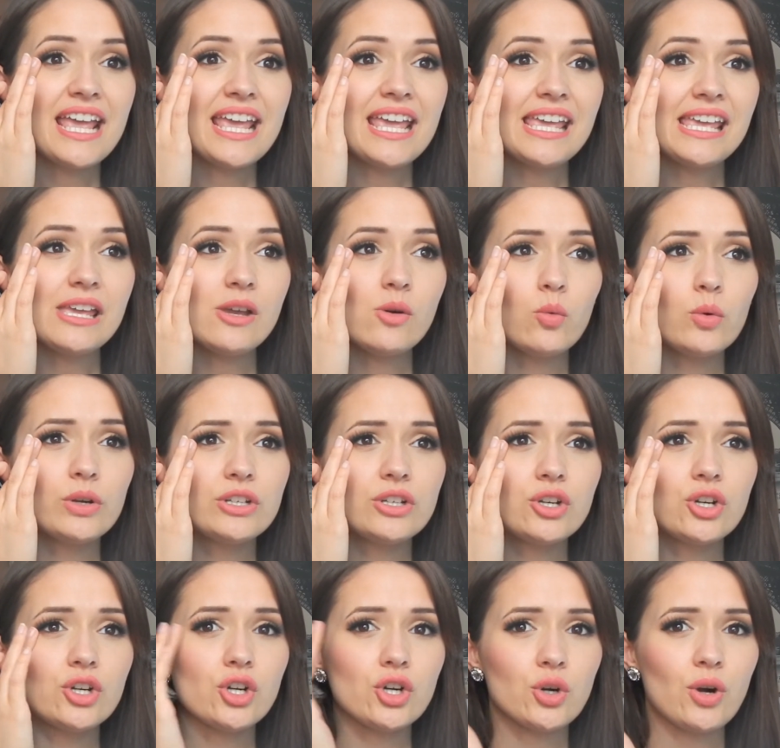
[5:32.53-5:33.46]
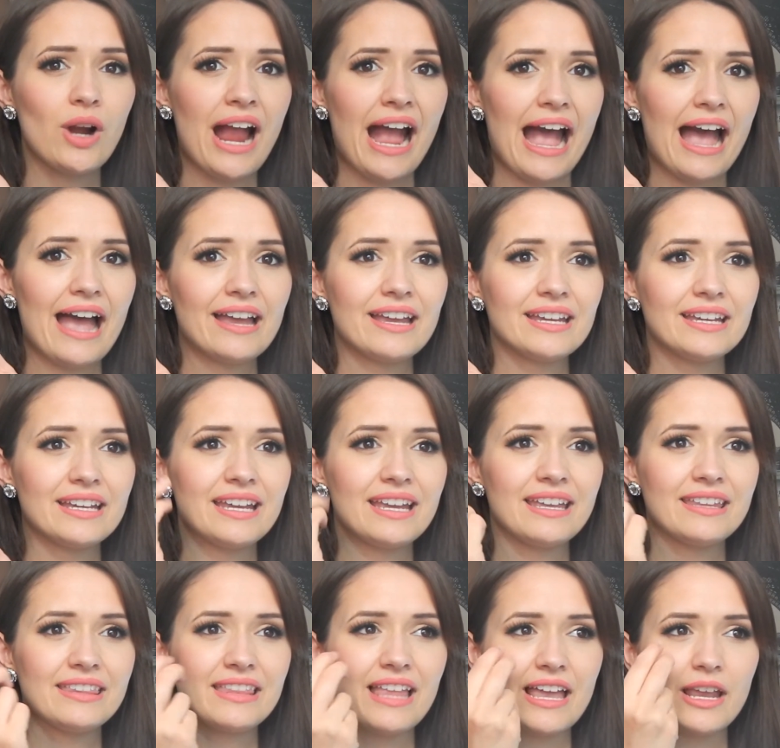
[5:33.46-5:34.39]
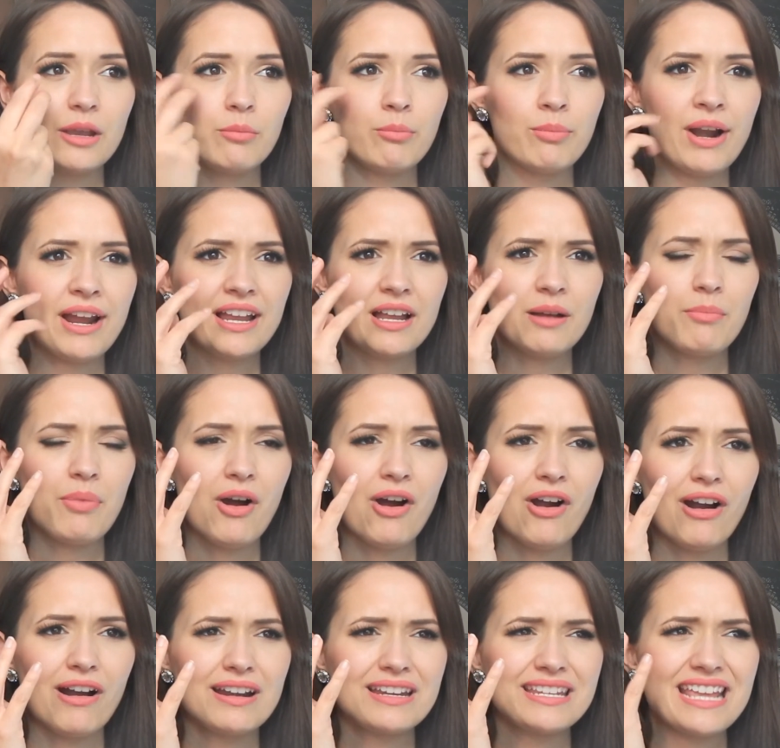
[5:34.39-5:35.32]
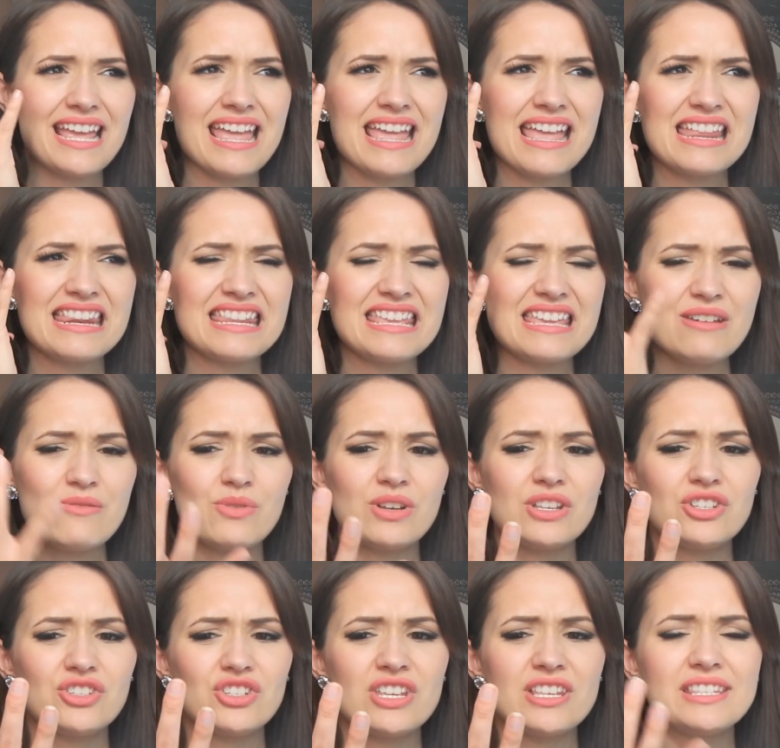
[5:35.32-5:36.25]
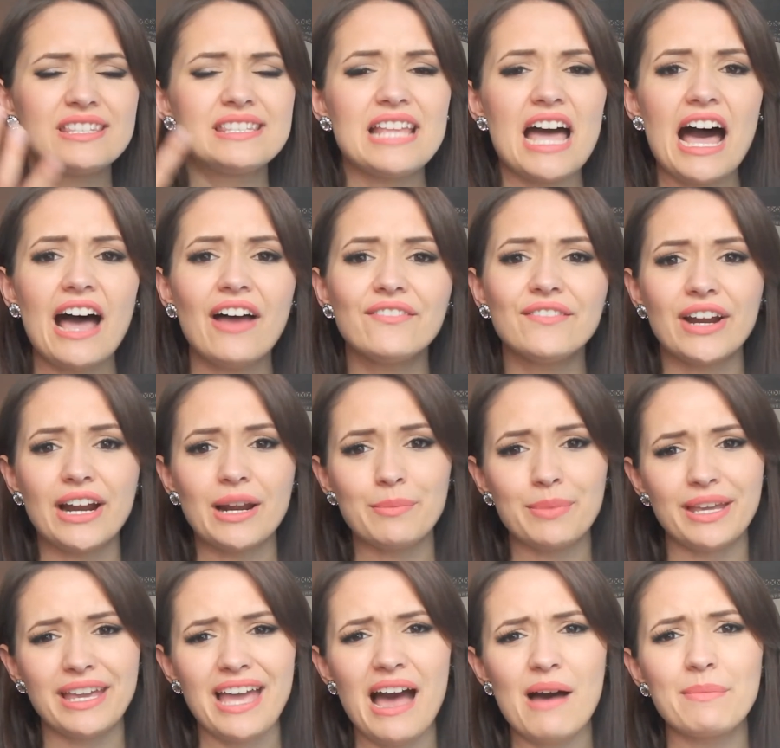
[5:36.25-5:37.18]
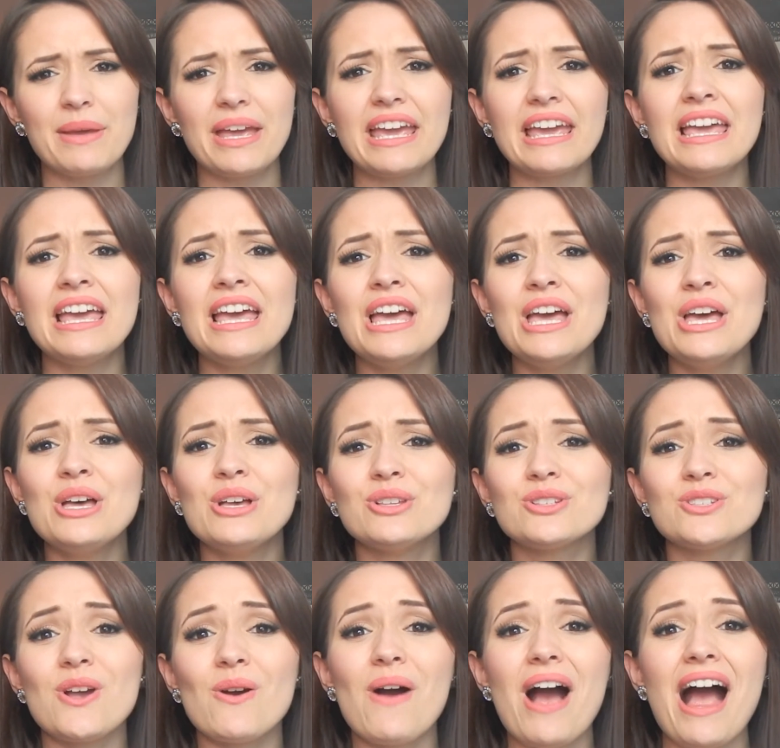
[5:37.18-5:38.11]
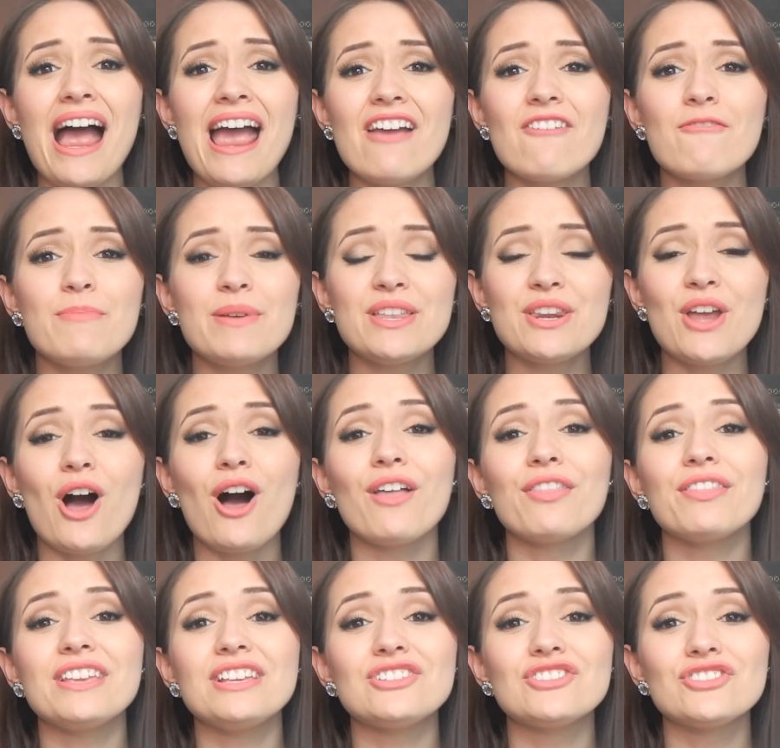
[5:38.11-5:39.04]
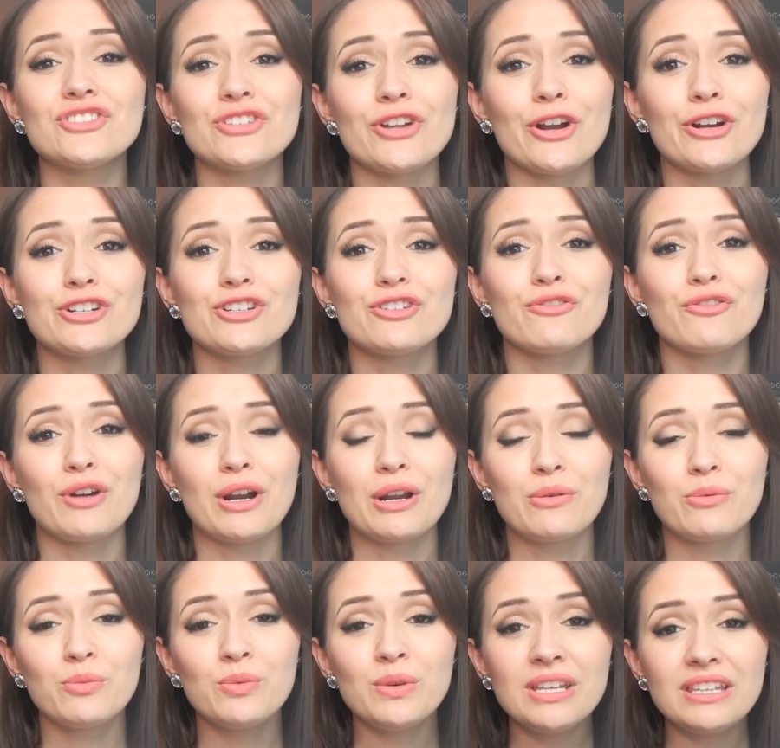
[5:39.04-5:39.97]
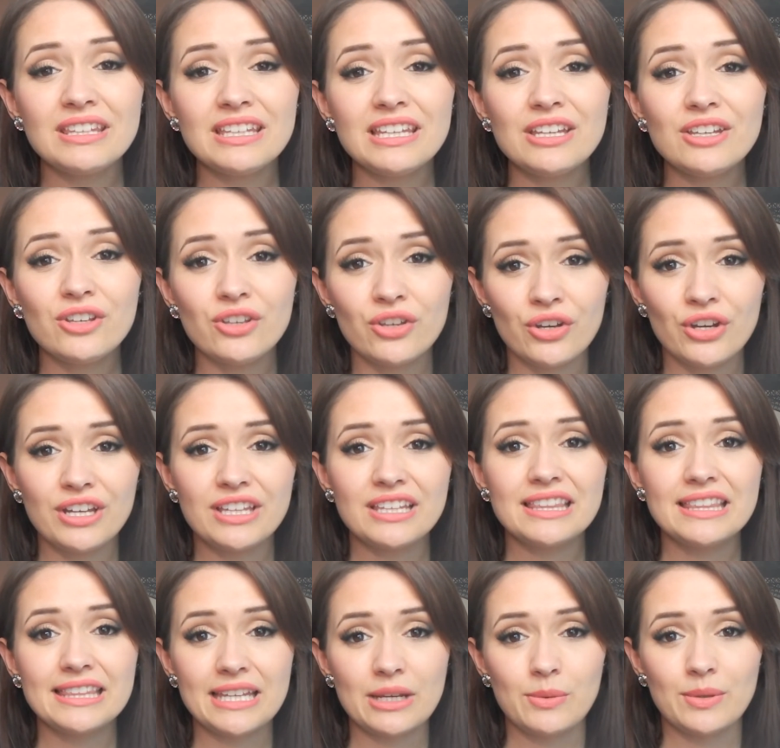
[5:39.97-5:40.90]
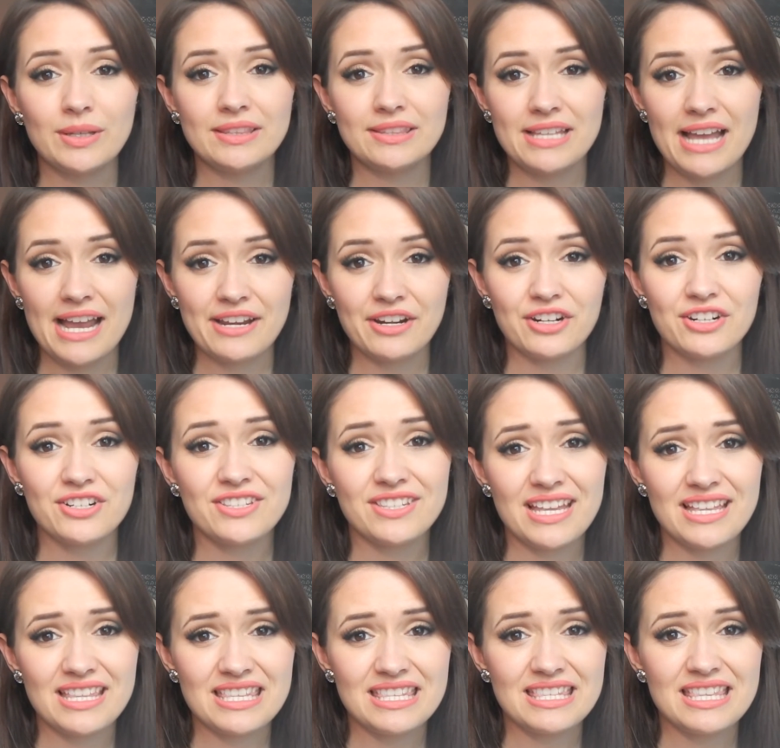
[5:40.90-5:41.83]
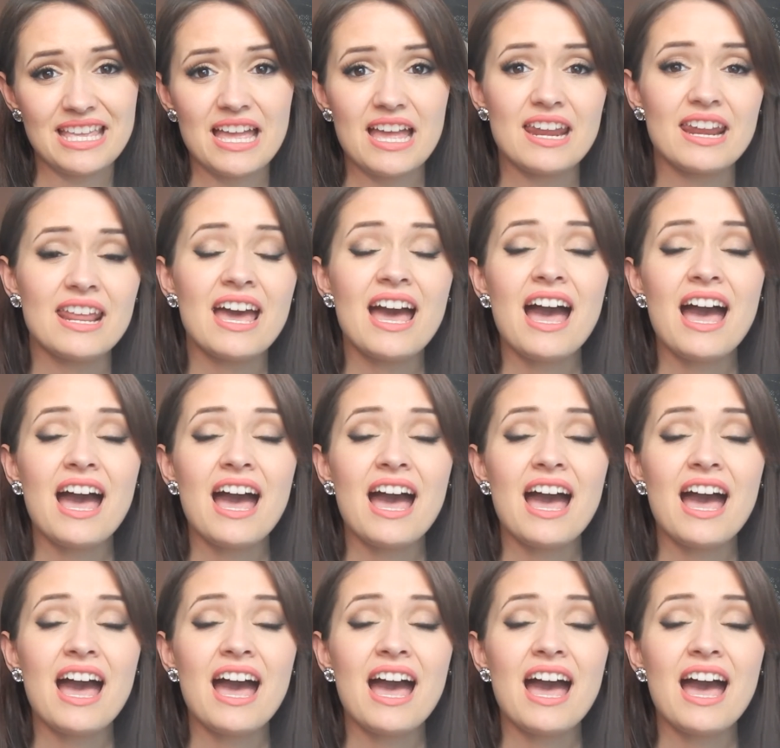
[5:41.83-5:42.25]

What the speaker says: it would crack and like break apart, and it was just not very becoming. So I have been on the search for a really good liquid liner since then.